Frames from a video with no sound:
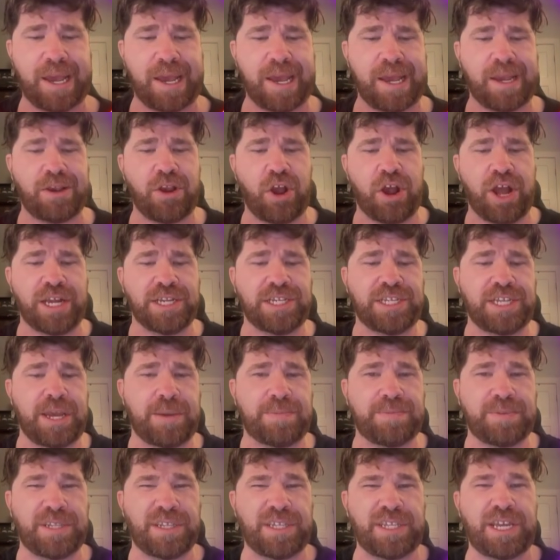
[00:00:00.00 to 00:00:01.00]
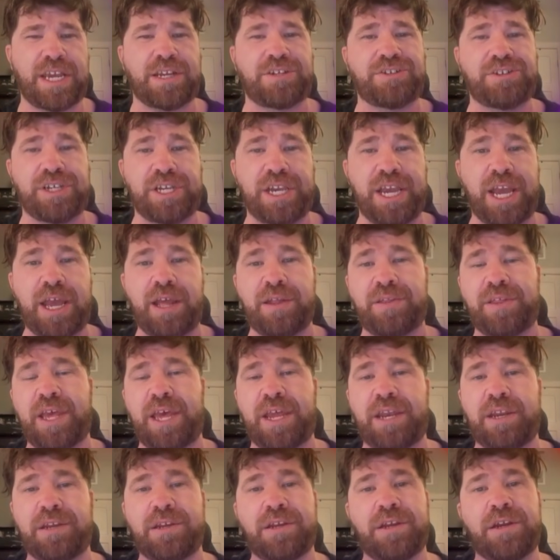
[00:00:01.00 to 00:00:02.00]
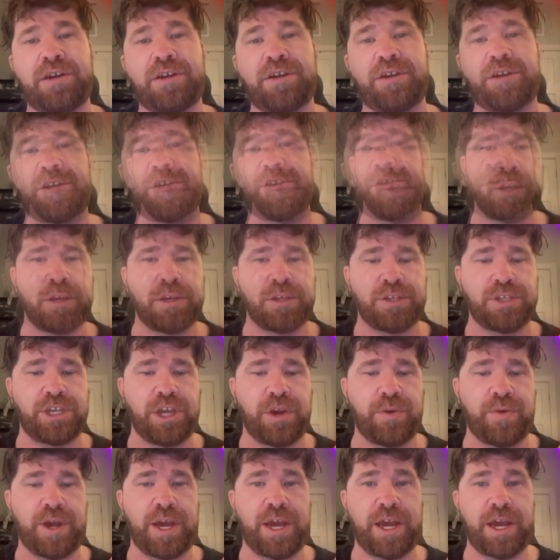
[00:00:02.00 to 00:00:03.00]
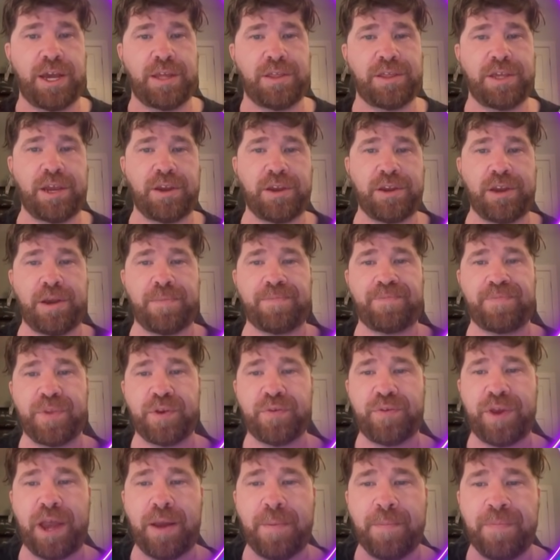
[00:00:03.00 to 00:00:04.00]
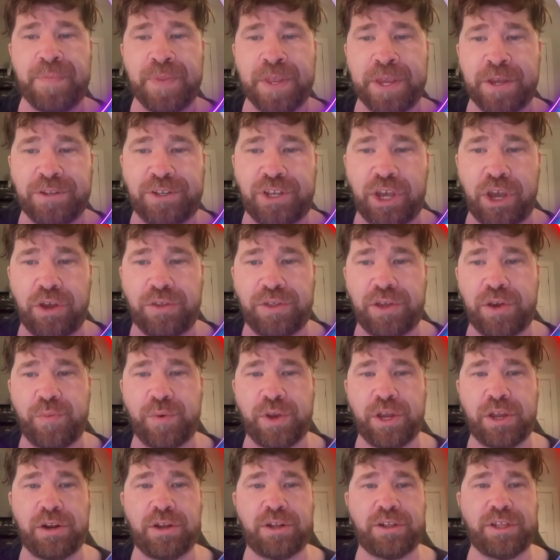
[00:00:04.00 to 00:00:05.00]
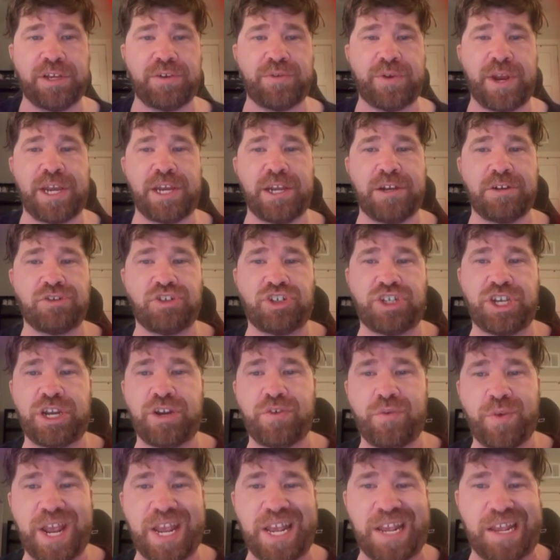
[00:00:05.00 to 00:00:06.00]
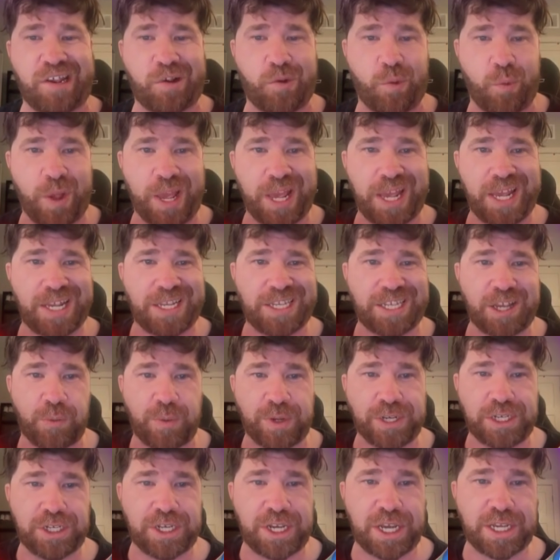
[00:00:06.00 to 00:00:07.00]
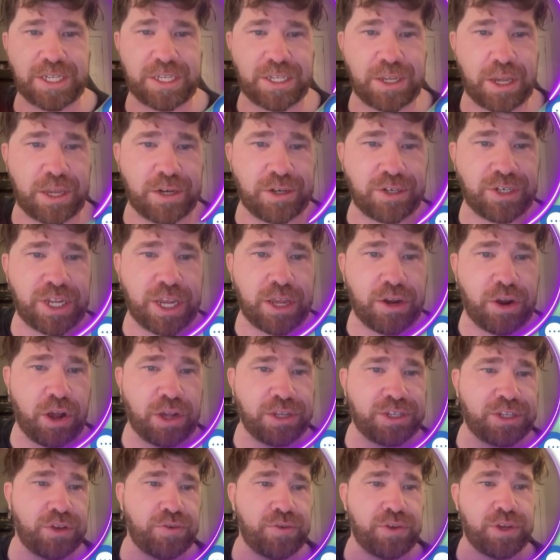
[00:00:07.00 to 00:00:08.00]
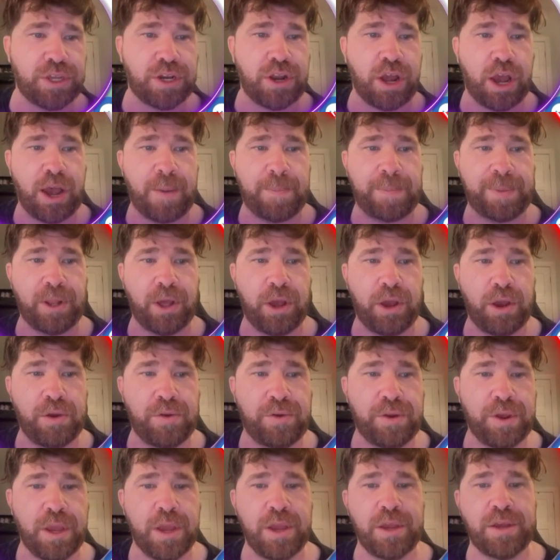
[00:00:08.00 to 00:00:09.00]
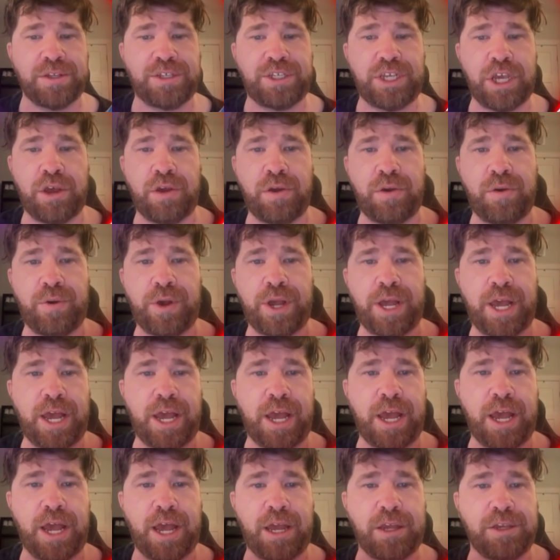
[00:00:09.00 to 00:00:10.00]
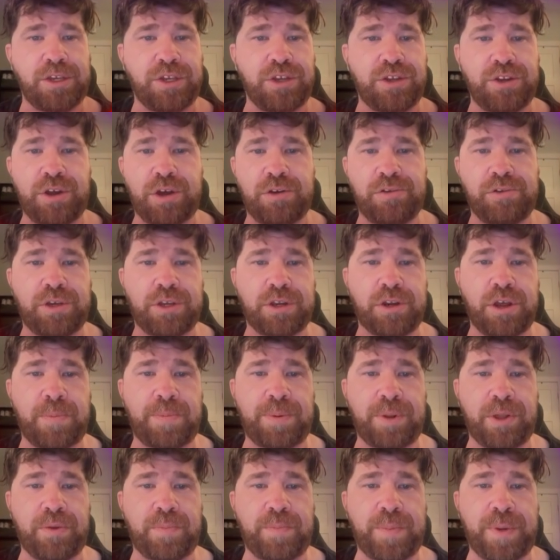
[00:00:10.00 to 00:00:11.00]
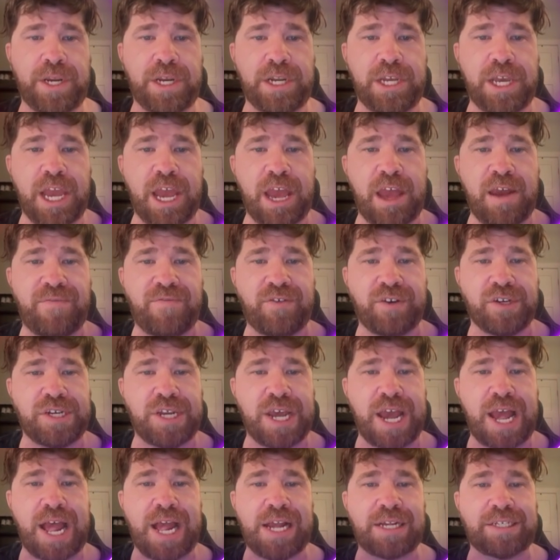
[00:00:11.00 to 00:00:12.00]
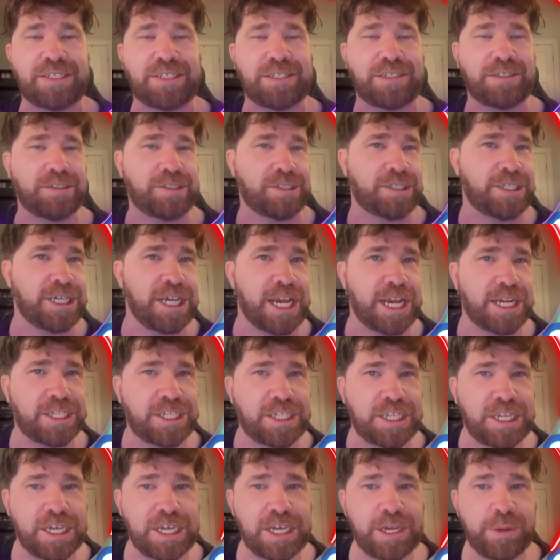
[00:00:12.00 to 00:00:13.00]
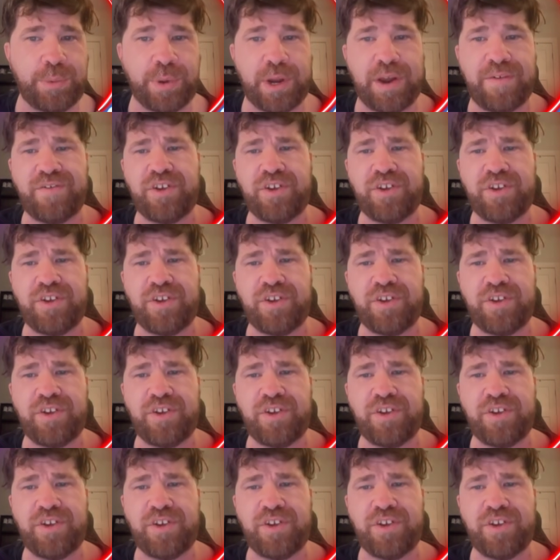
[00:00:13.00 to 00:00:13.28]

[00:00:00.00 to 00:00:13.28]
concepts. Let's actually add that in there. So there you go. Okay. So then we're going to click right here, generate quiz. I want you guys to understand also you can upload. So, you can upload PDF, docs, TXT, whatever